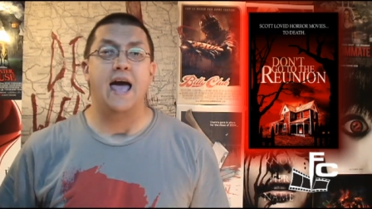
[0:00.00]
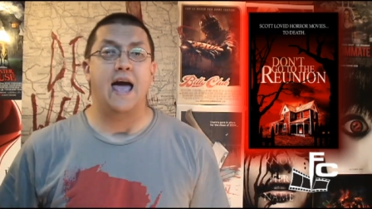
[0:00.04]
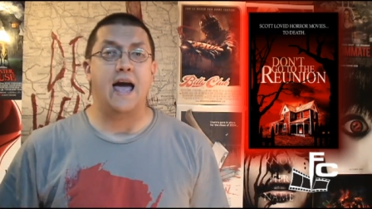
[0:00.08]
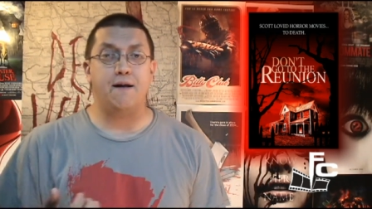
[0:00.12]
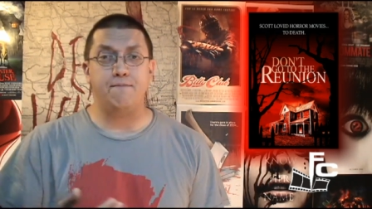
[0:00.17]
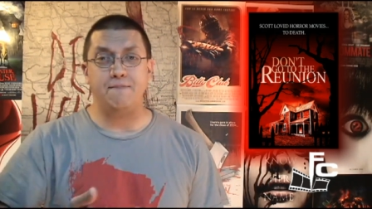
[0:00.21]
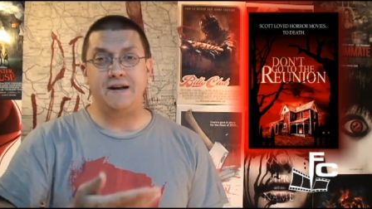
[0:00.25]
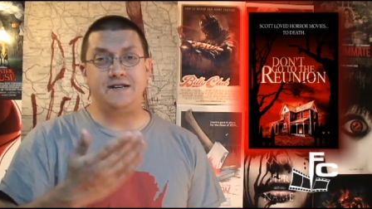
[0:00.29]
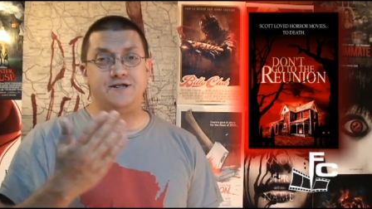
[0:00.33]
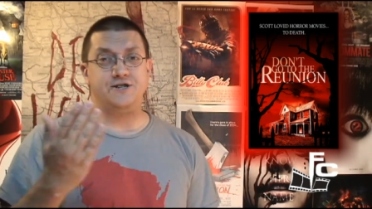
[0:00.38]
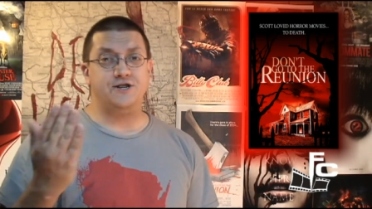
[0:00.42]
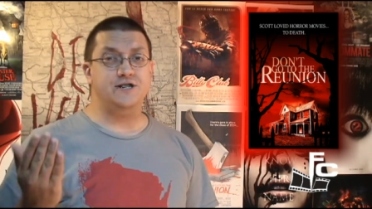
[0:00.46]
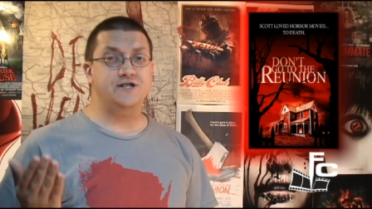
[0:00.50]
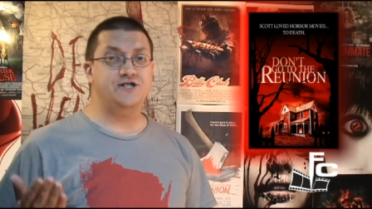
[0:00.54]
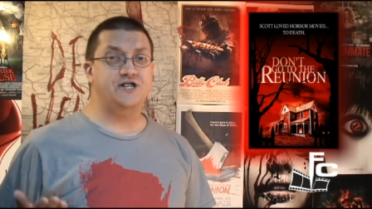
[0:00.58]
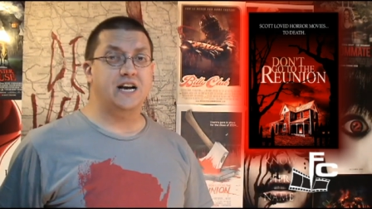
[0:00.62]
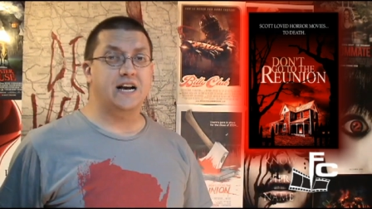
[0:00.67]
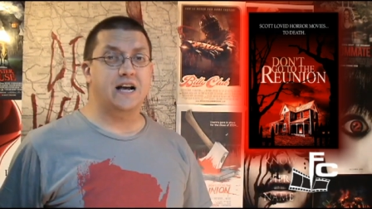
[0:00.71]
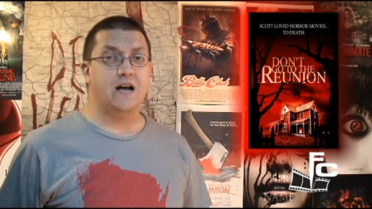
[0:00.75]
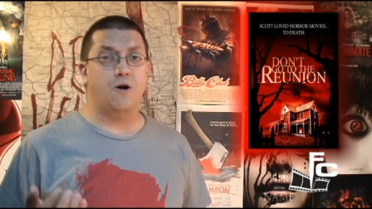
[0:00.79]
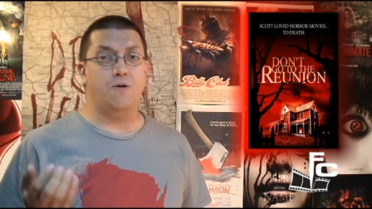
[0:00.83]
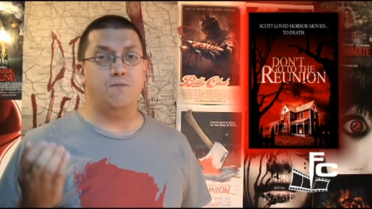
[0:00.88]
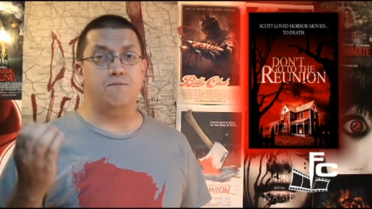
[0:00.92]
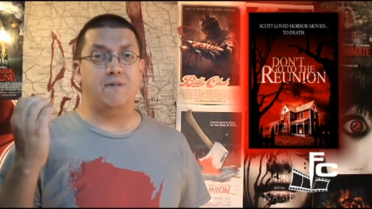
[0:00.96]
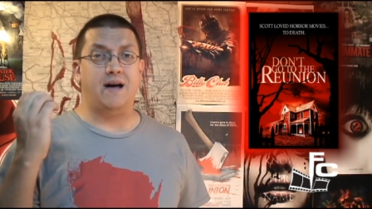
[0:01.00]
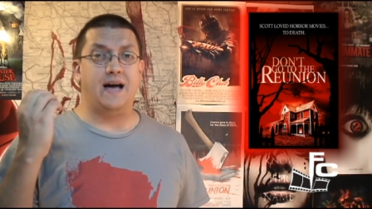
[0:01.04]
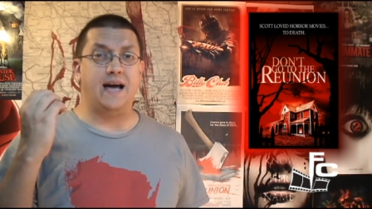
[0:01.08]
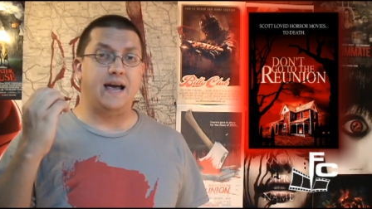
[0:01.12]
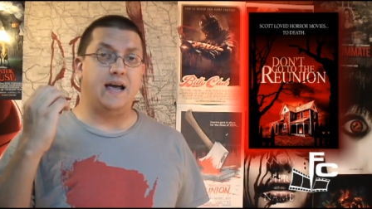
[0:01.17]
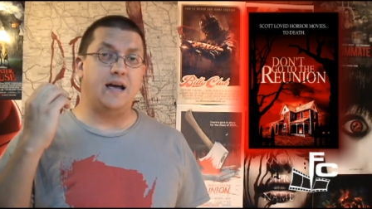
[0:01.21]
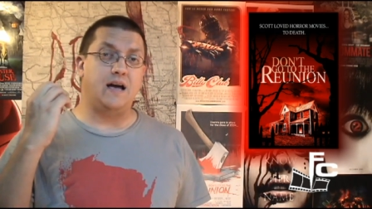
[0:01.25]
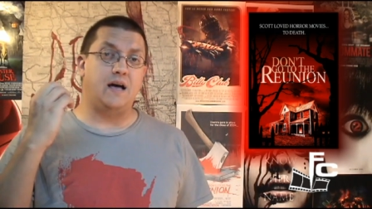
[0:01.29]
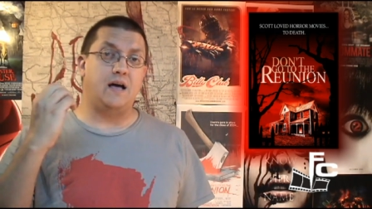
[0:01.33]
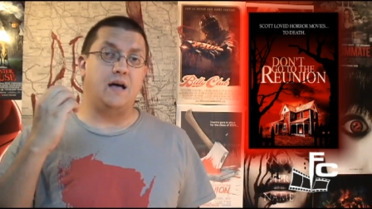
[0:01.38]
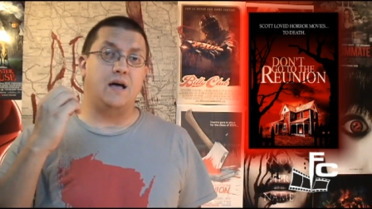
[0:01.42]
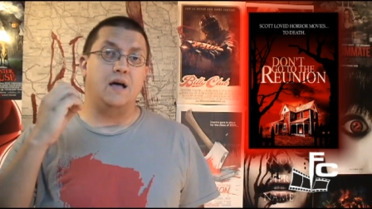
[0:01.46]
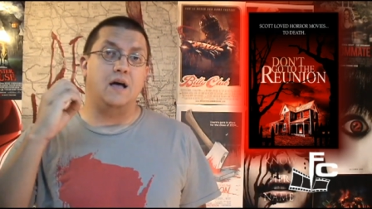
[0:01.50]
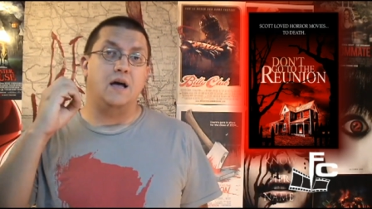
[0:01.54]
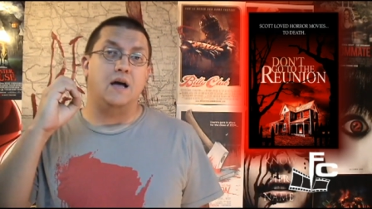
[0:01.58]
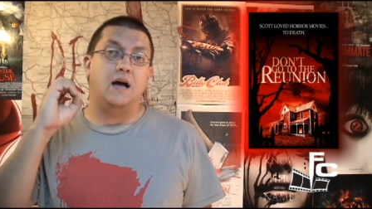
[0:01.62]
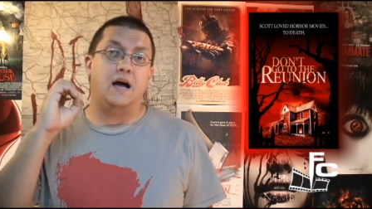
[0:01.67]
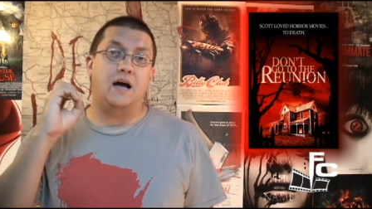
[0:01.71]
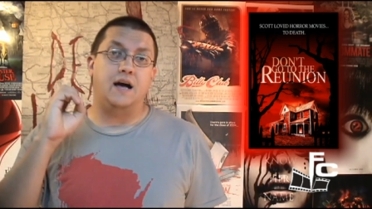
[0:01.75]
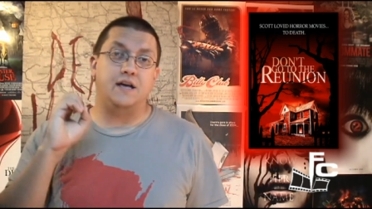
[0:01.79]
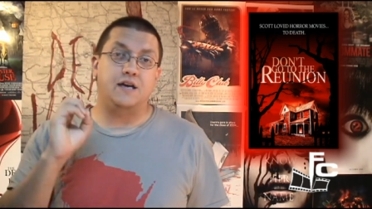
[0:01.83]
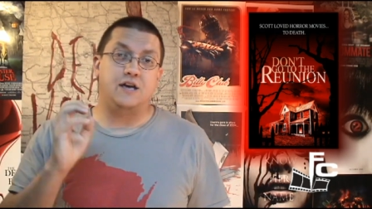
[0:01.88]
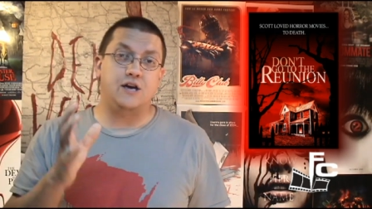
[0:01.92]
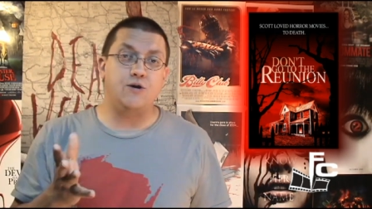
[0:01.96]
And make sure you check out my uh,
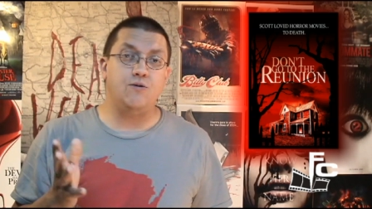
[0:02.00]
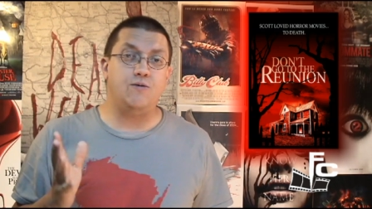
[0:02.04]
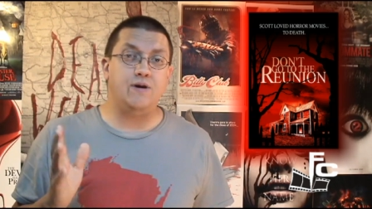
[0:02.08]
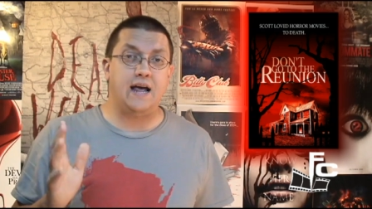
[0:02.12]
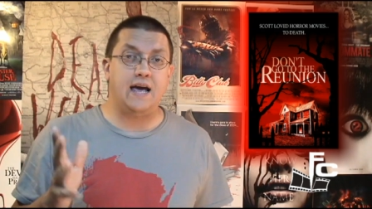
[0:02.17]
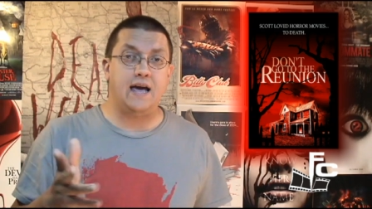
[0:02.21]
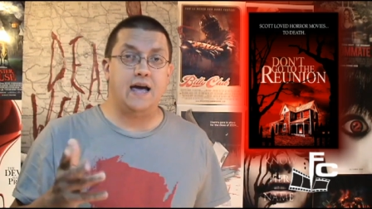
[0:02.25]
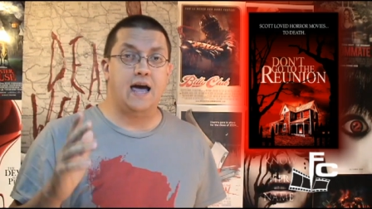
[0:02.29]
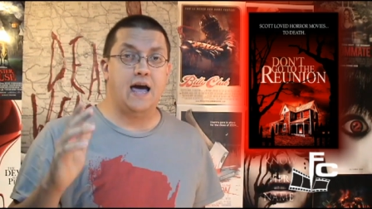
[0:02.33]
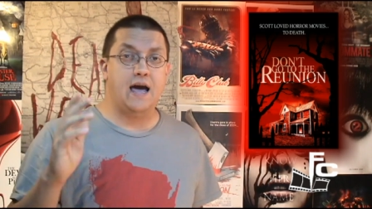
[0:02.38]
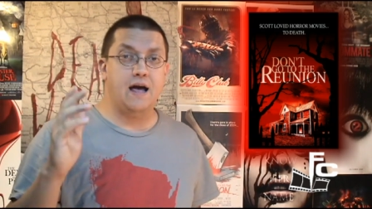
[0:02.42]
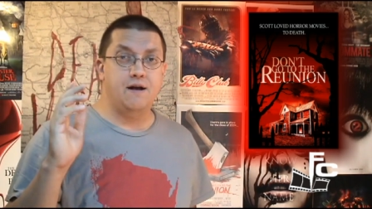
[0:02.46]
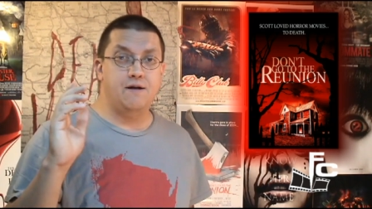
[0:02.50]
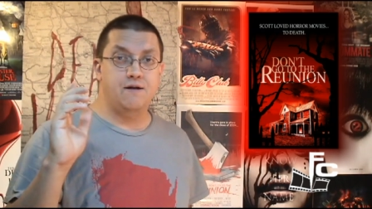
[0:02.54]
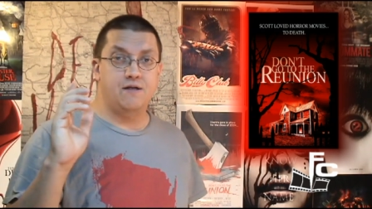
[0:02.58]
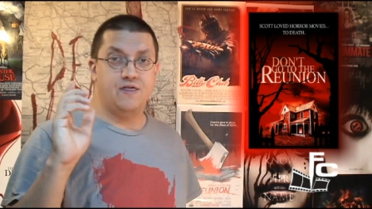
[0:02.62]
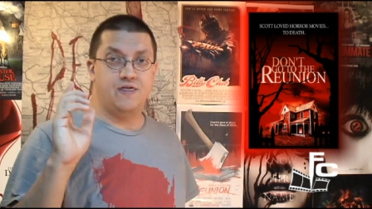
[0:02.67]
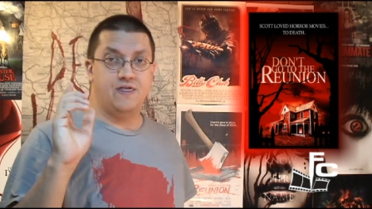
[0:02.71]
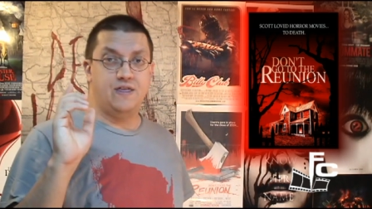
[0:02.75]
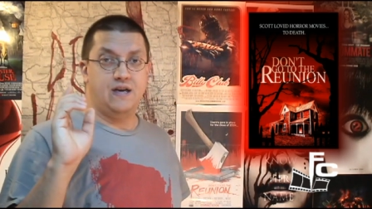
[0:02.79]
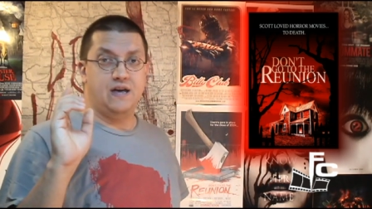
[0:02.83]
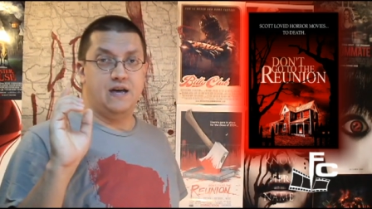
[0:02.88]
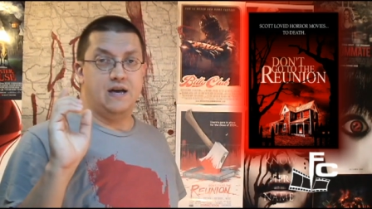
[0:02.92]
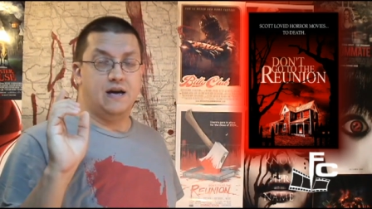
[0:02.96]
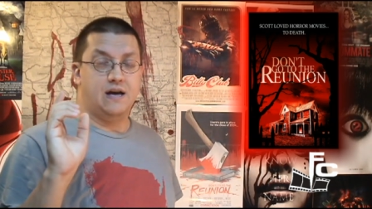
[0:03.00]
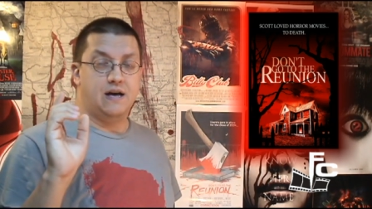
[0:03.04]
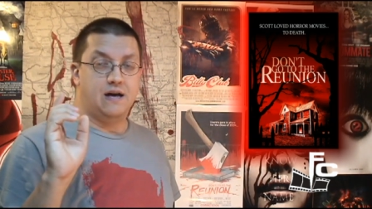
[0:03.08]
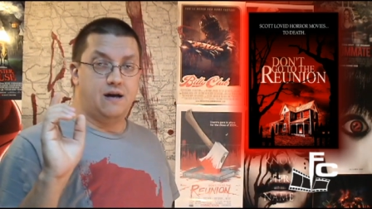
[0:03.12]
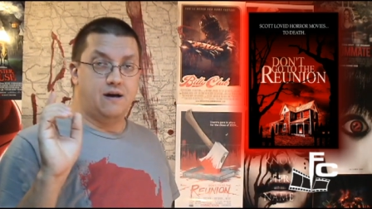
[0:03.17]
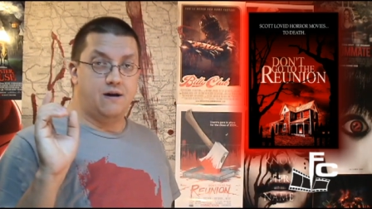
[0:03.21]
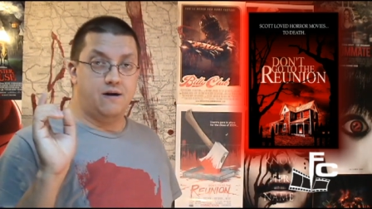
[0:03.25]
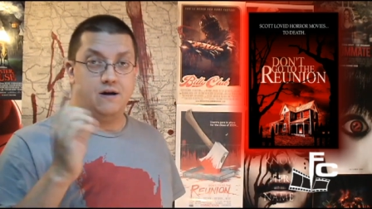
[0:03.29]
uh, Q&A and the uh,